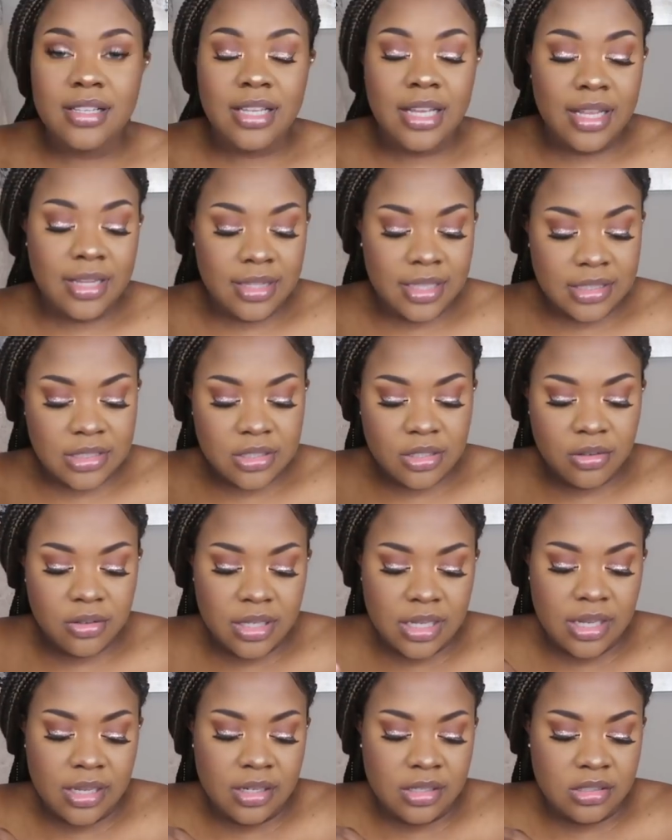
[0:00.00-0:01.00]
of that, let's go
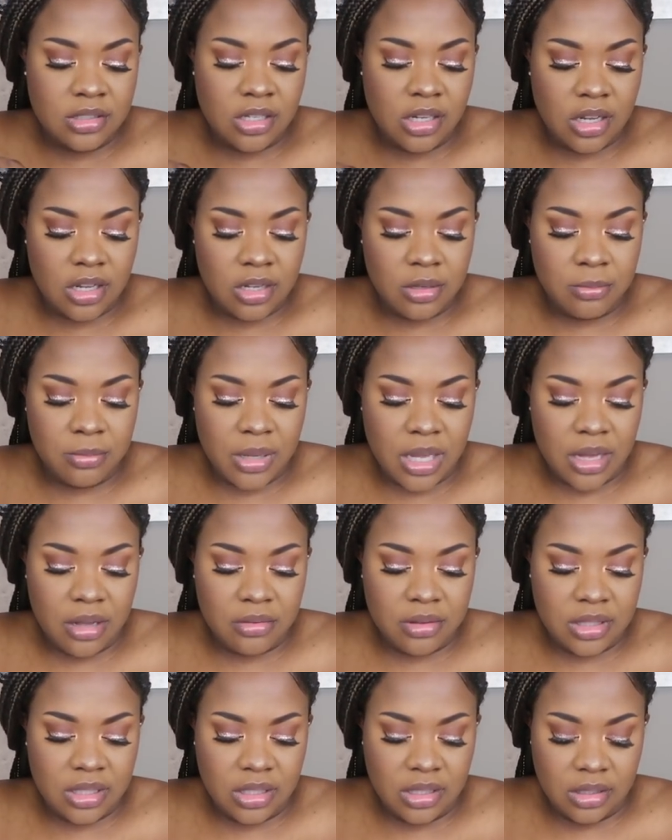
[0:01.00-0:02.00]
ahead and talk
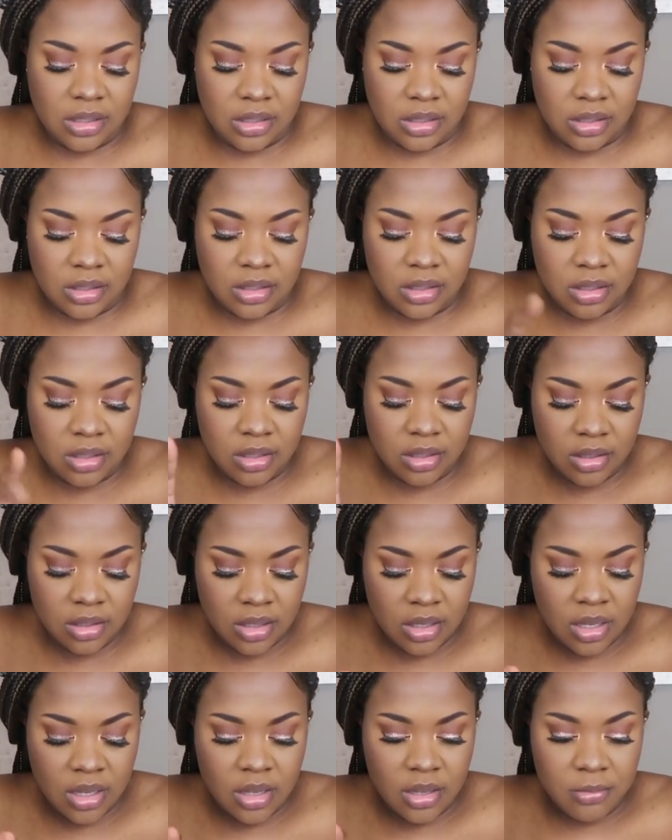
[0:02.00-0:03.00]
about the
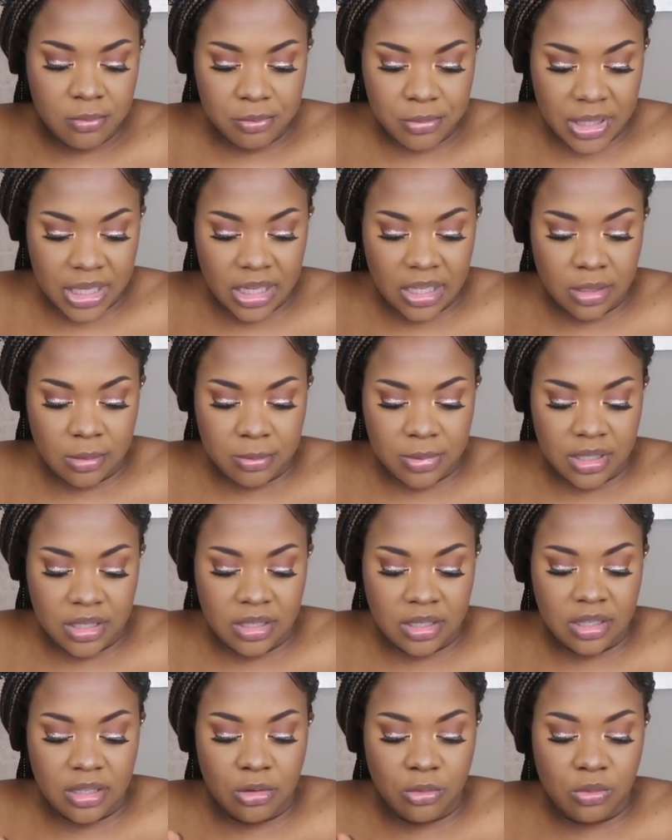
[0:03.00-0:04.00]

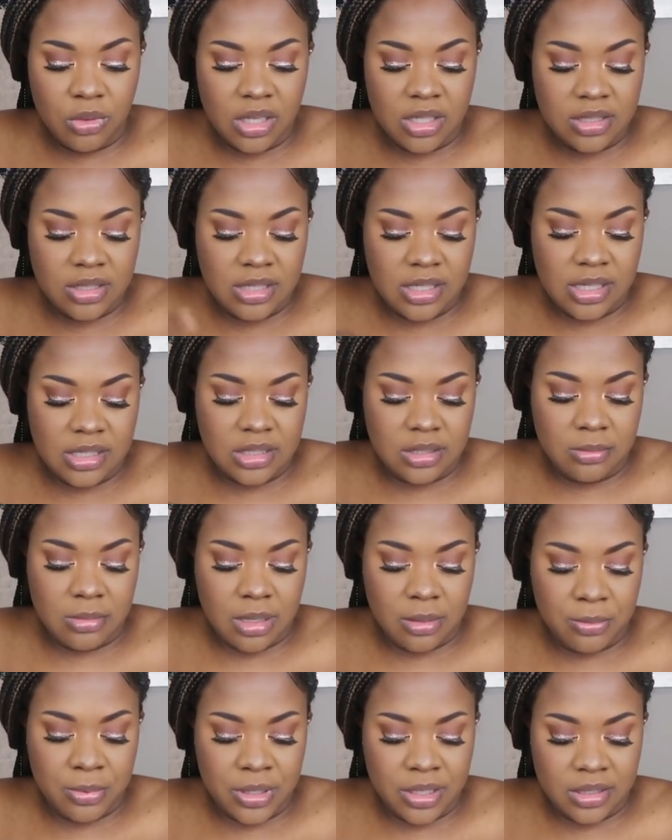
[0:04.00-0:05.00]
baby and what it says in
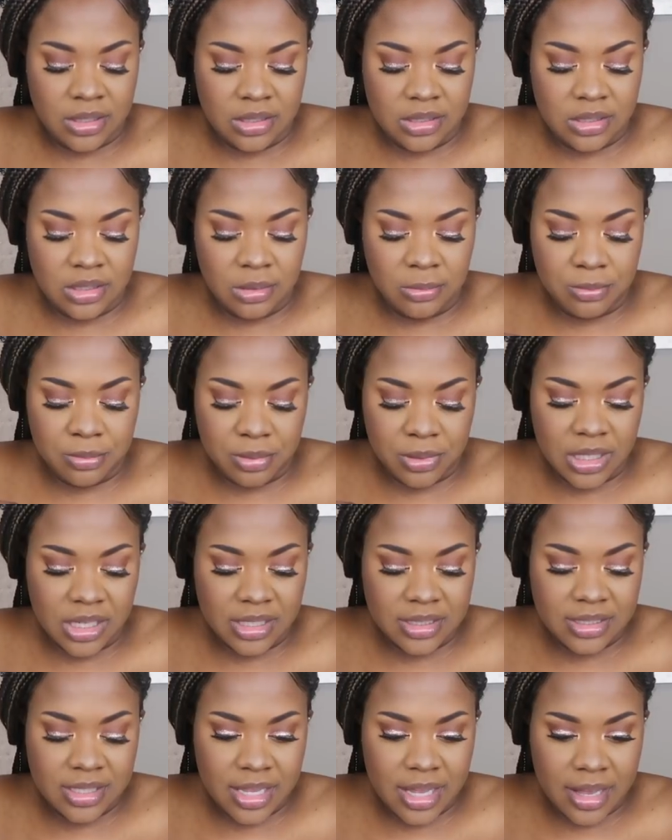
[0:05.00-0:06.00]
my pregnancy plus